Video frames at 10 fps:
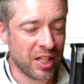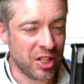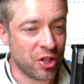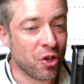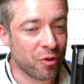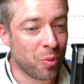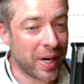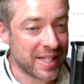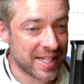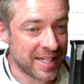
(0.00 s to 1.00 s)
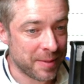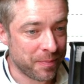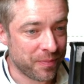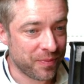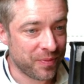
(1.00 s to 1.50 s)
You could have waited.
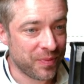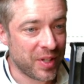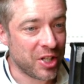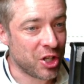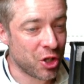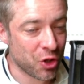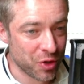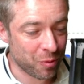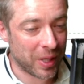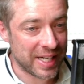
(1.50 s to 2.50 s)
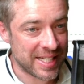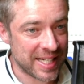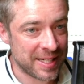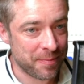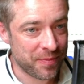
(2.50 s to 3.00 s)
You could have waited,